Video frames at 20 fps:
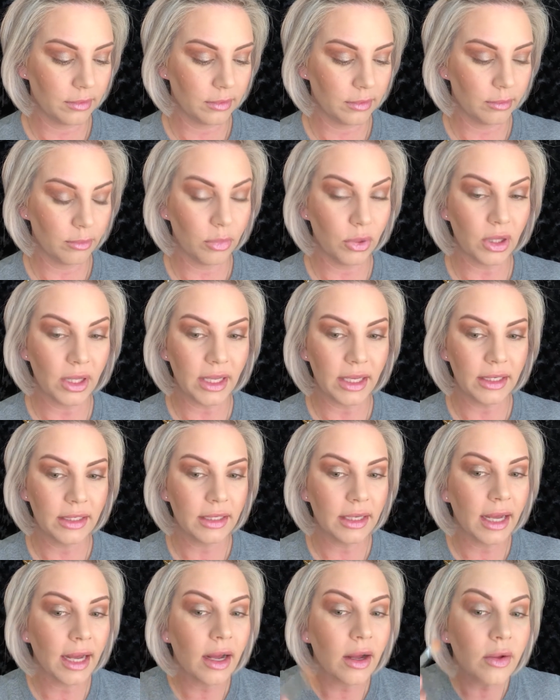
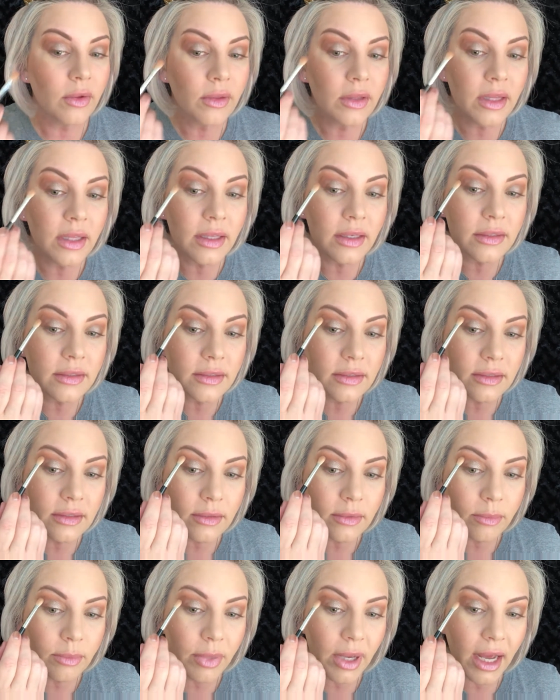blend out this
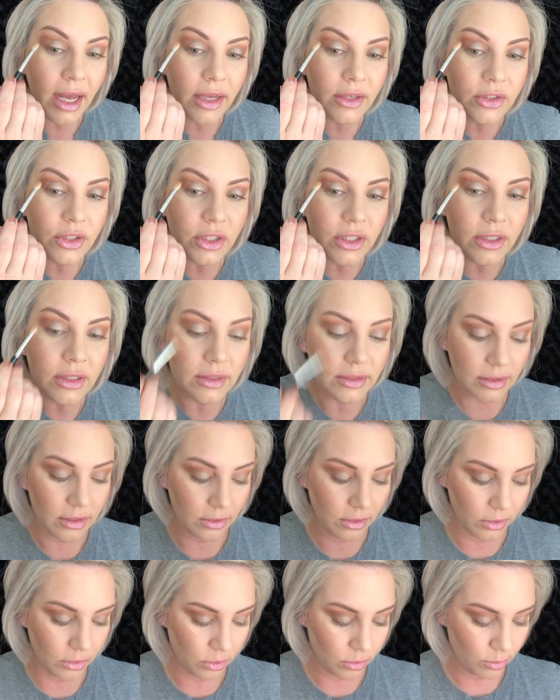patchiness a
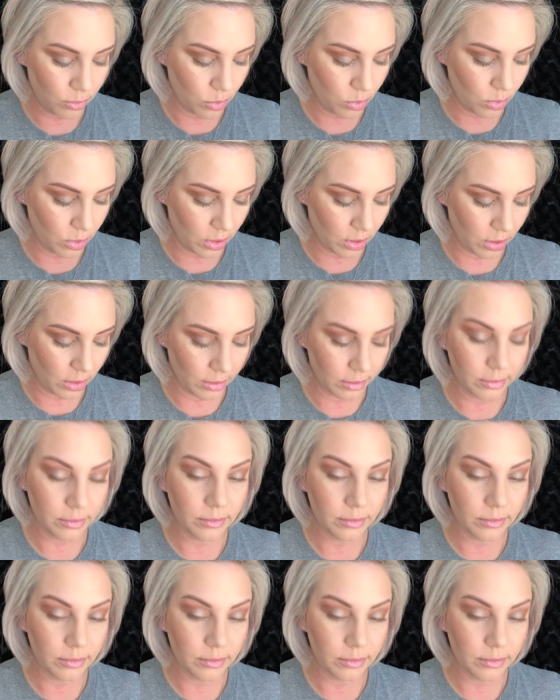little more,